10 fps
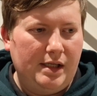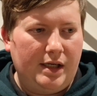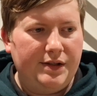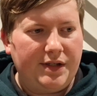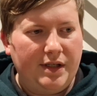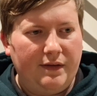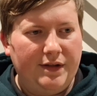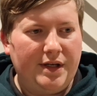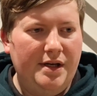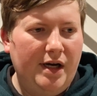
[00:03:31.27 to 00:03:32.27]
There's
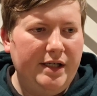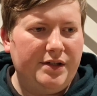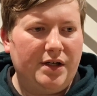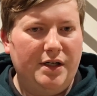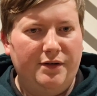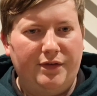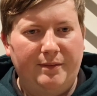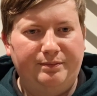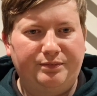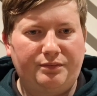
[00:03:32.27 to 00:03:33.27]
a nice kind of
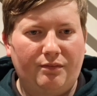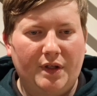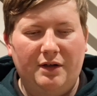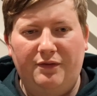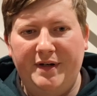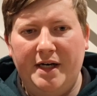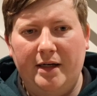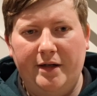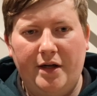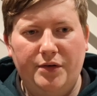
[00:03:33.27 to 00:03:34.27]

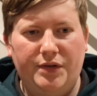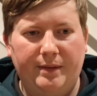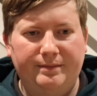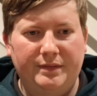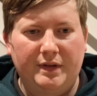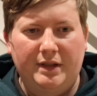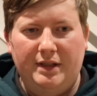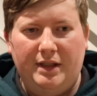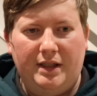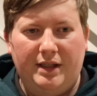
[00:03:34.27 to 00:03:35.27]
vanilla note
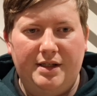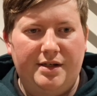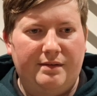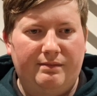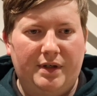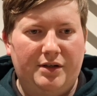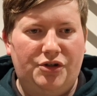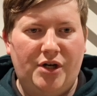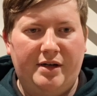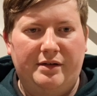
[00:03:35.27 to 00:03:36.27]
and a
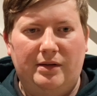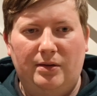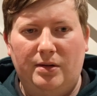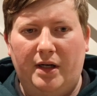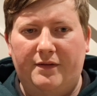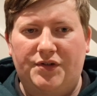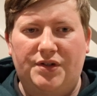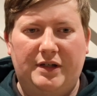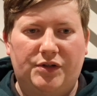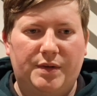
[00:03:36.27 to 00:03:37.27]
gentle kind of
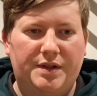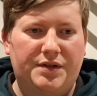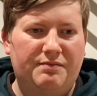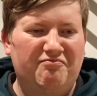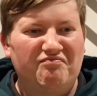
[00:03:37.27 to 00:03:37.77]
citrus,